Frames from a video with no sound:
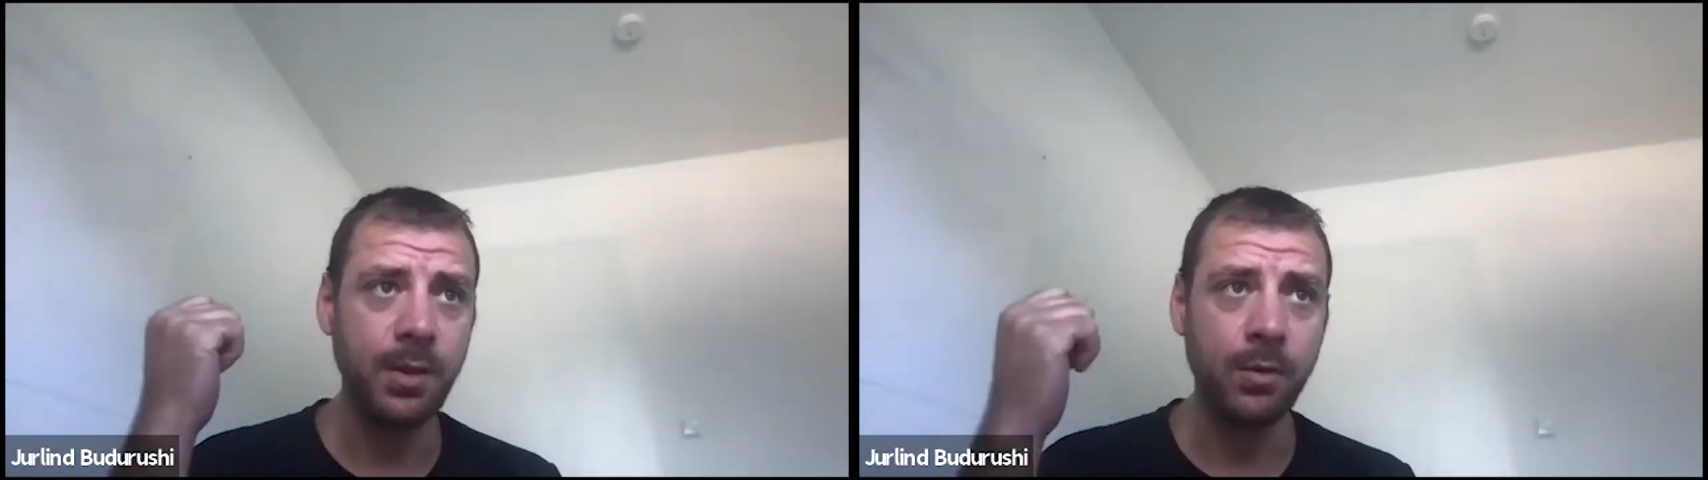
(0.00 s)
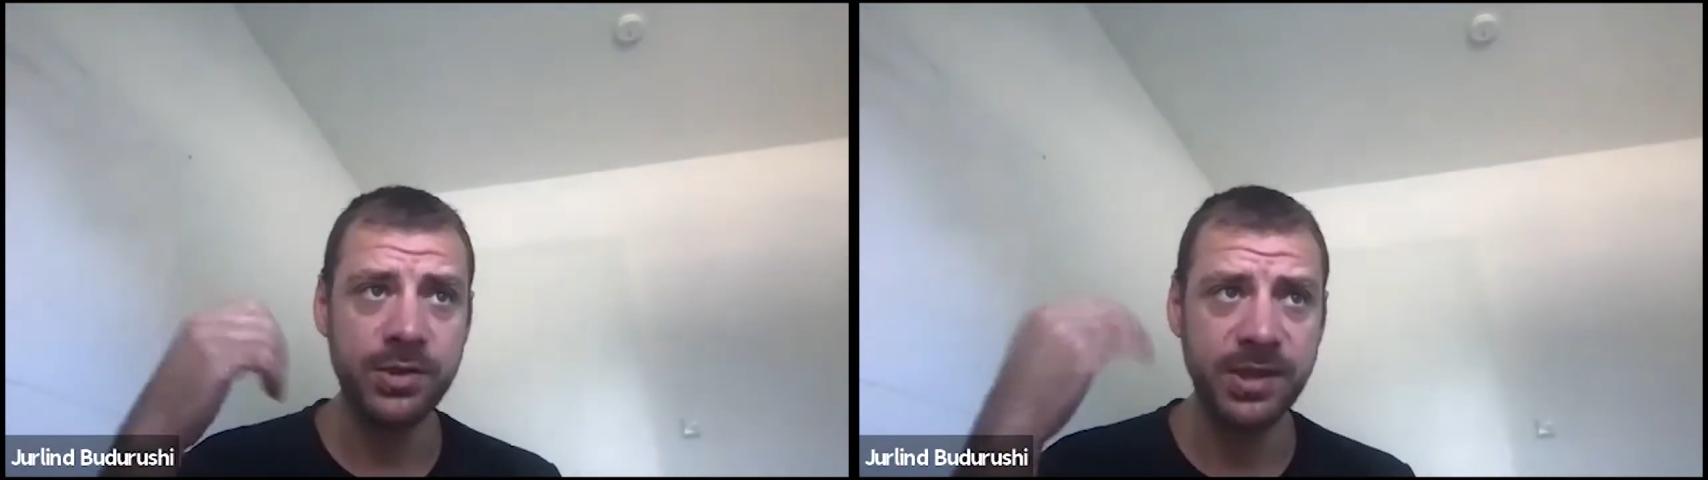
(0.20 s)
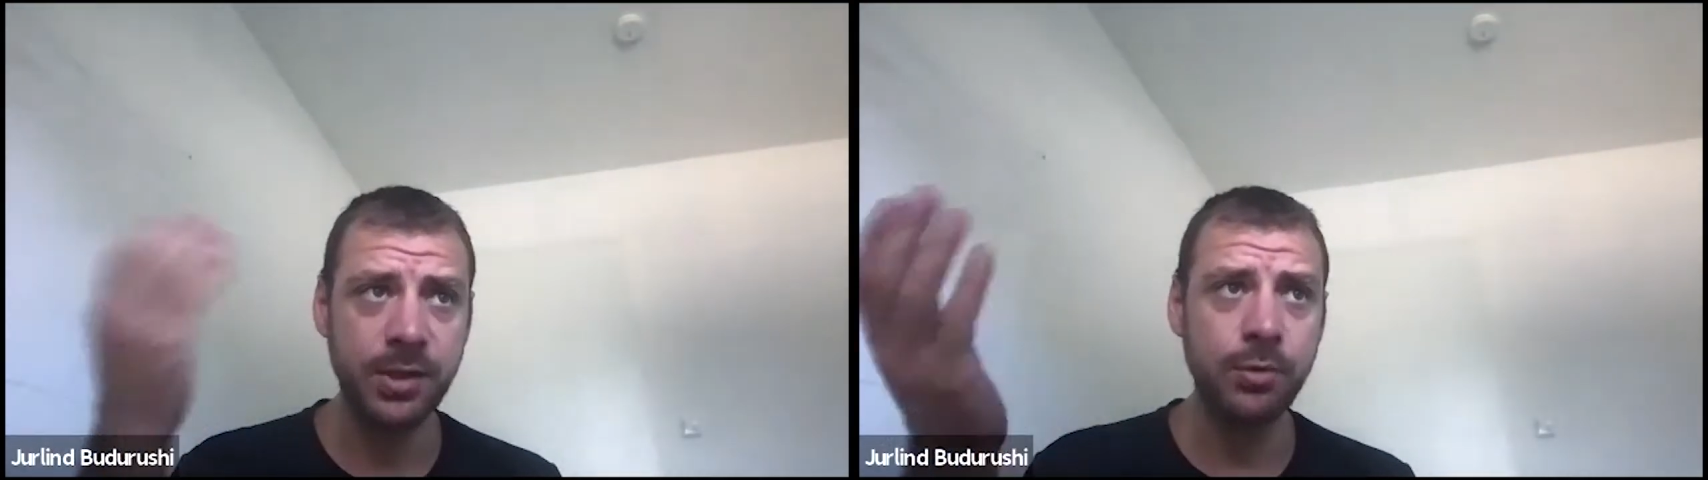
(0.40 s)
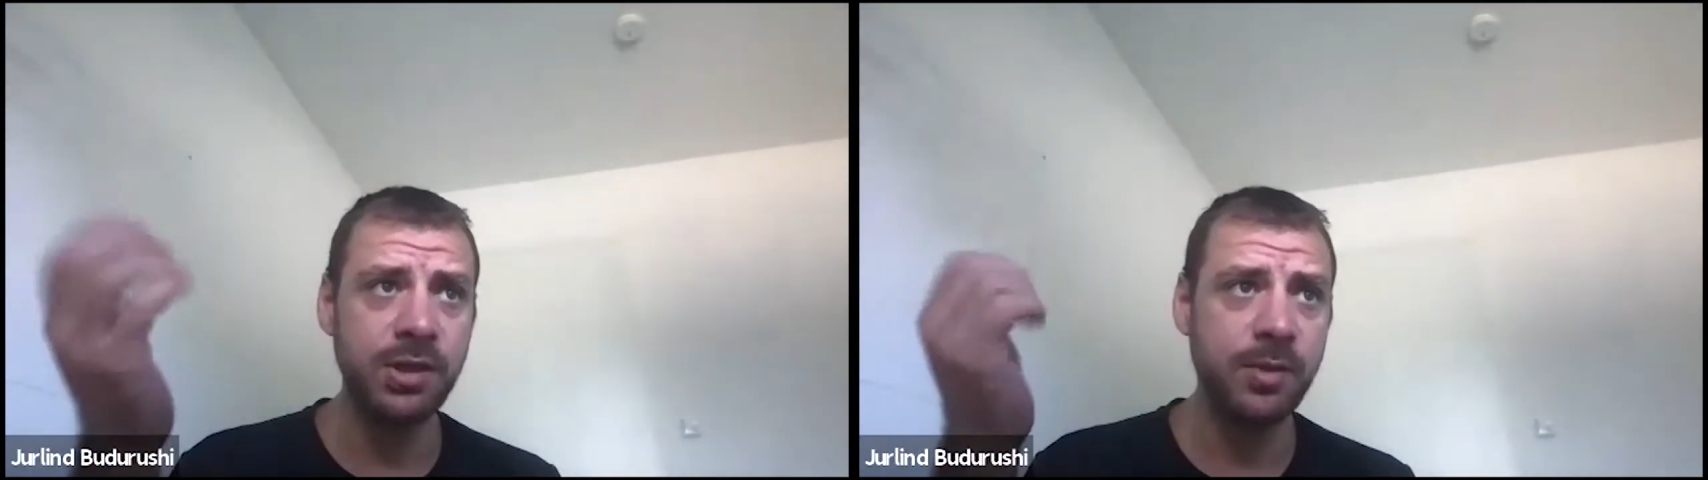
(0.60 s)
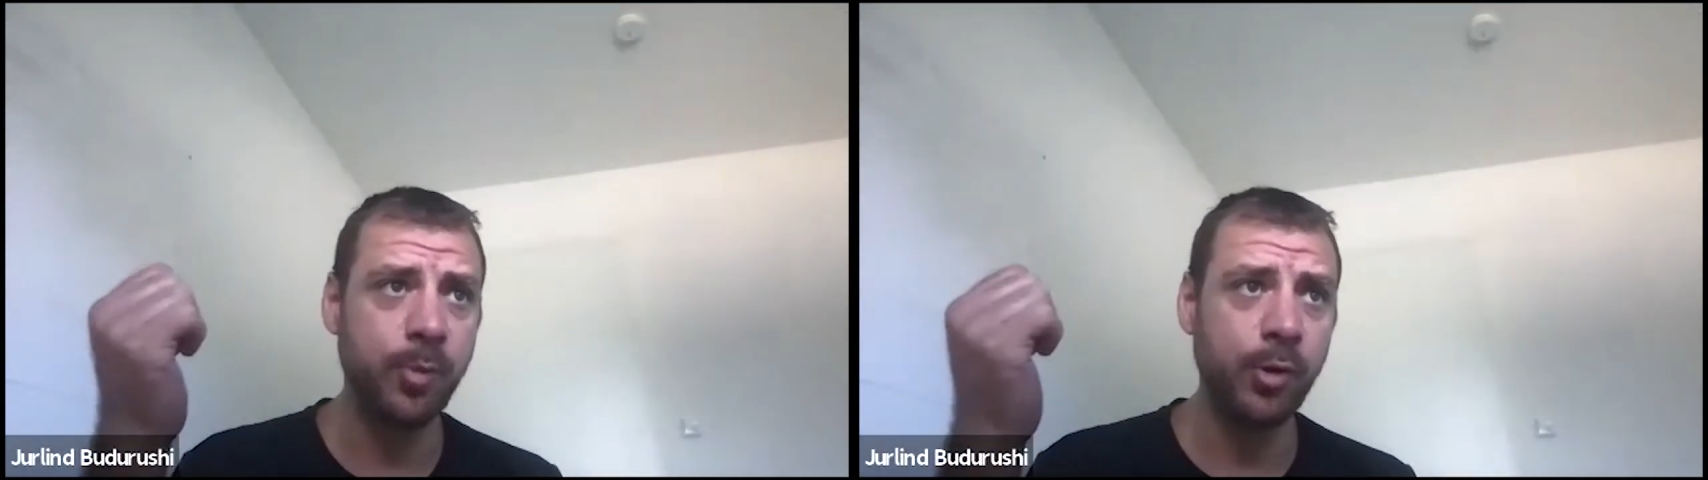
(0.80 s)
or
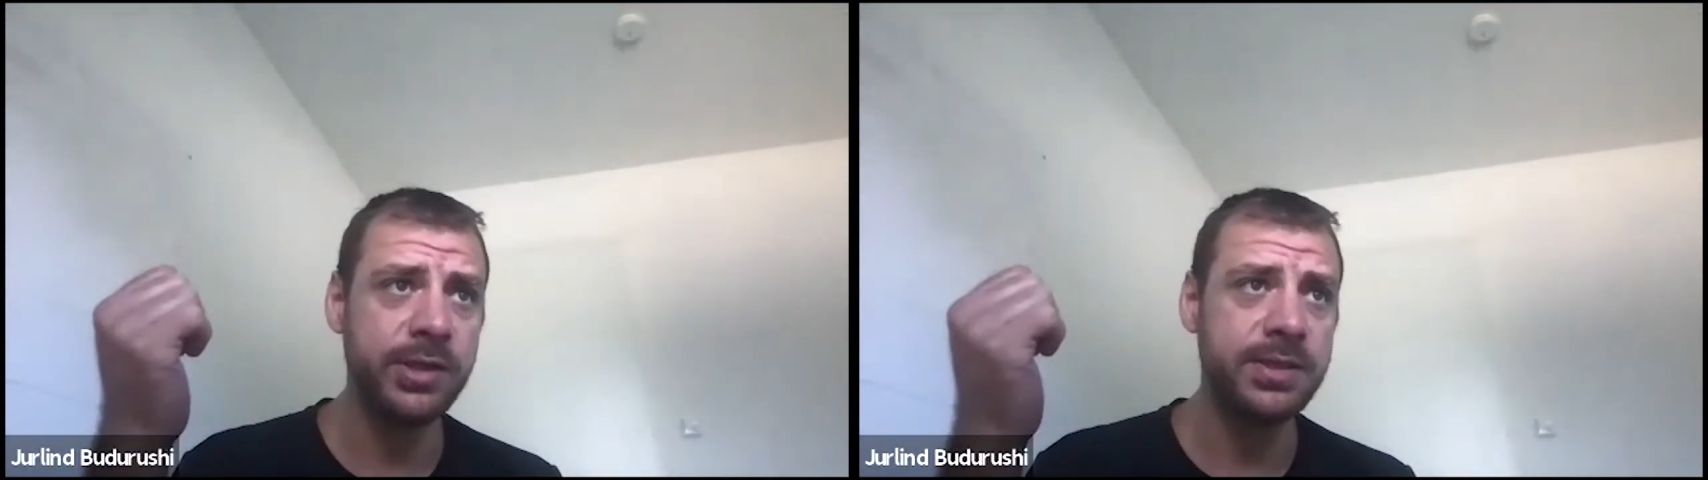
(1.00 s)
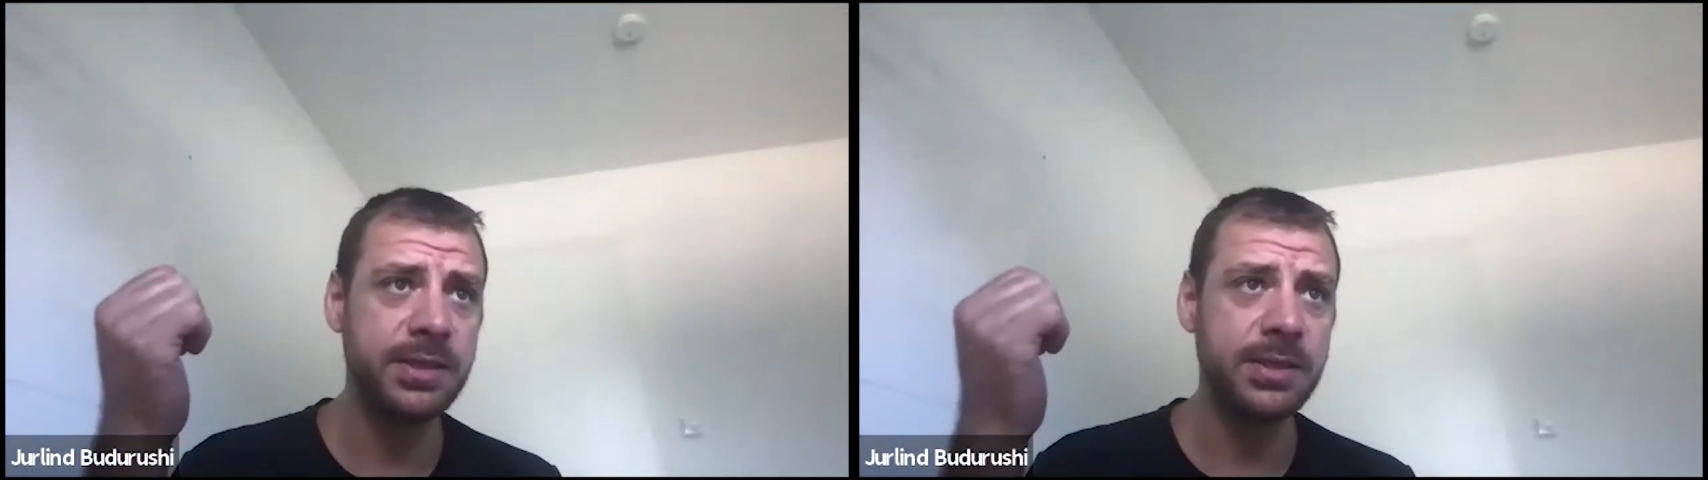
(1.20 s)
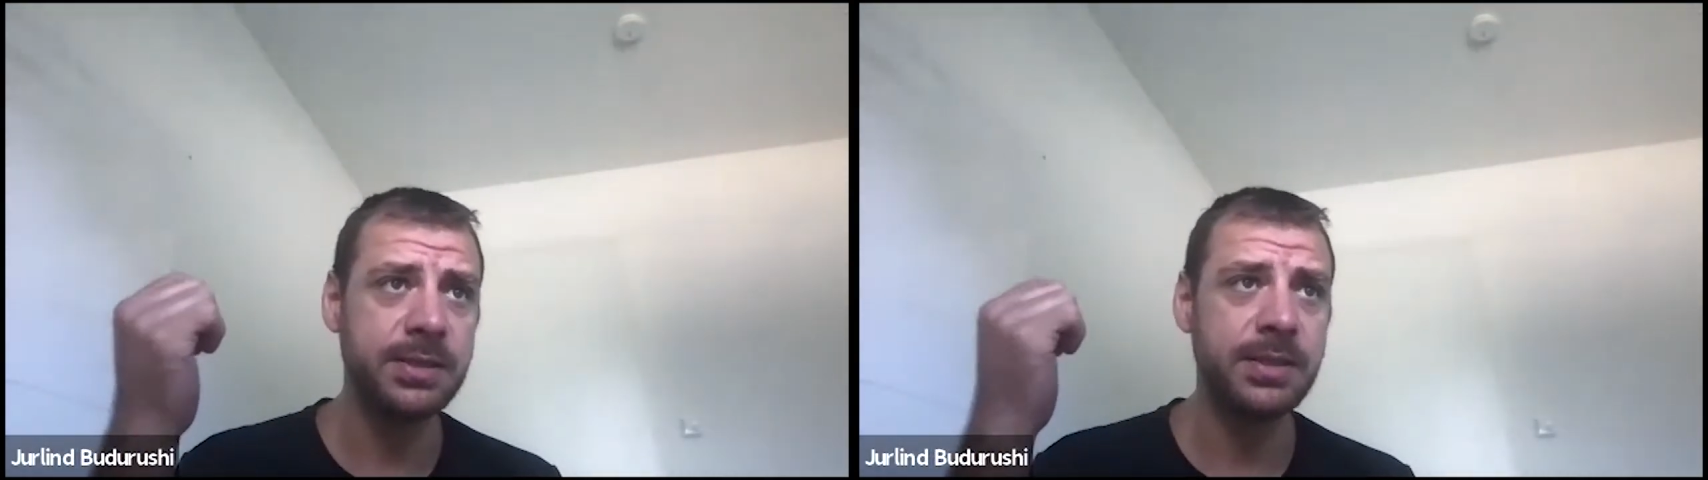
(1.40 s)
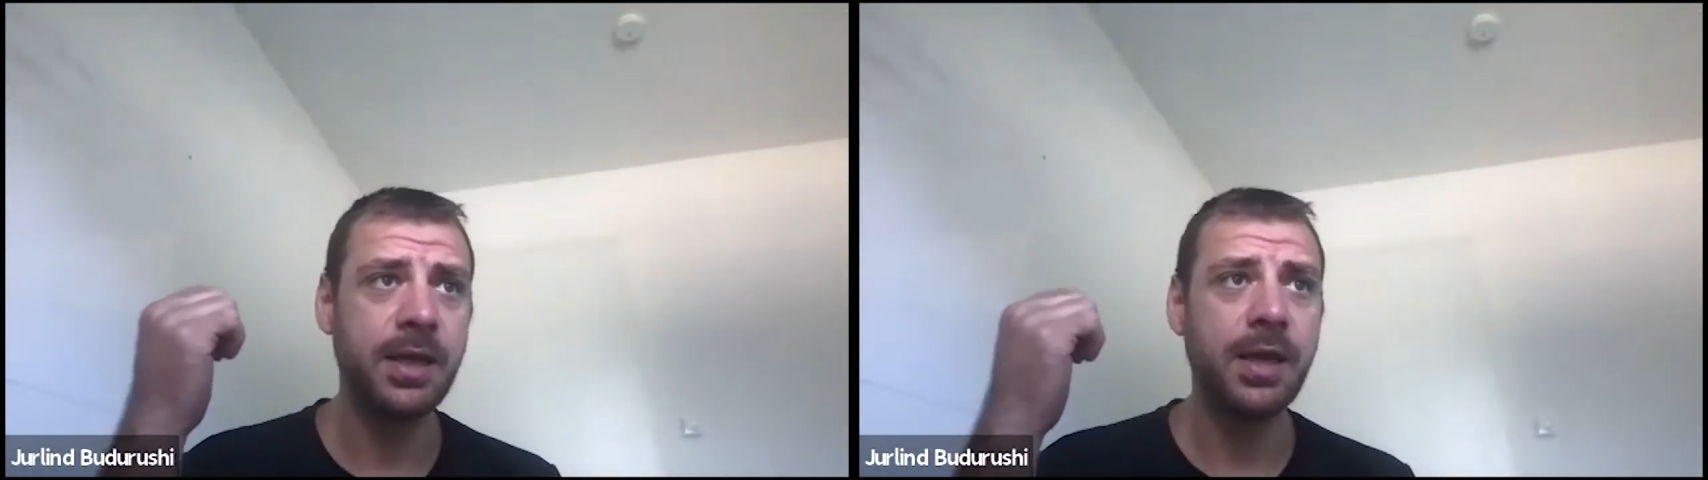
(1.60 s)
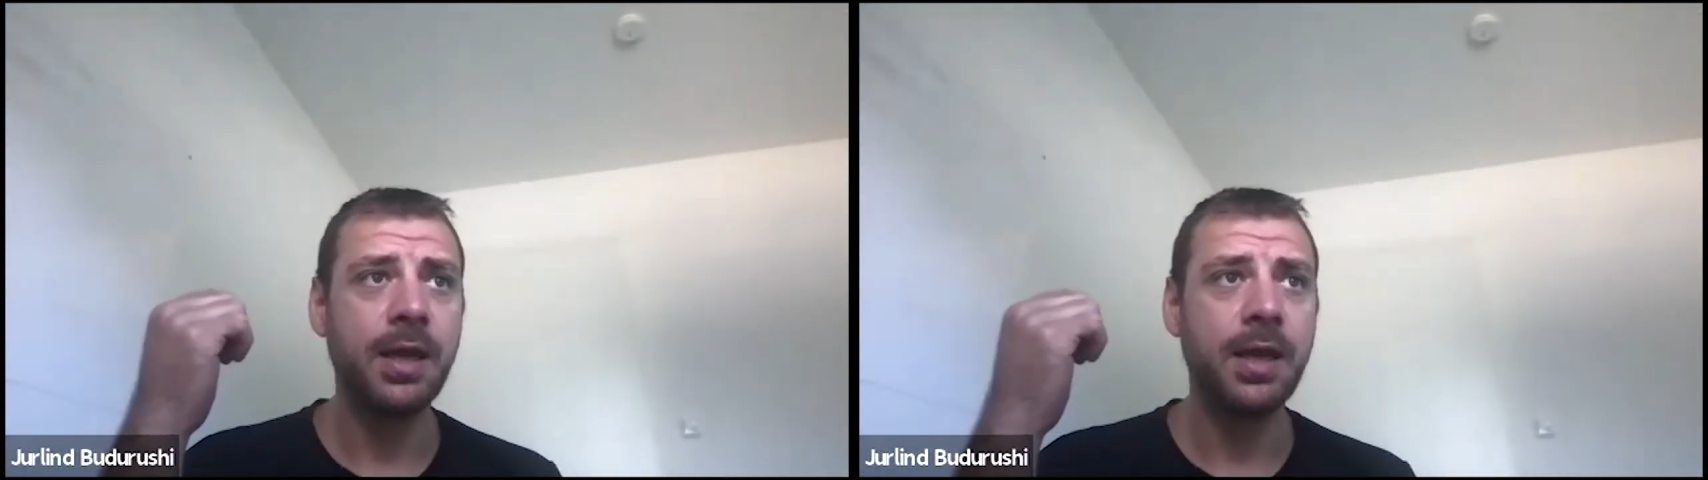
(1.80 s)
security policies.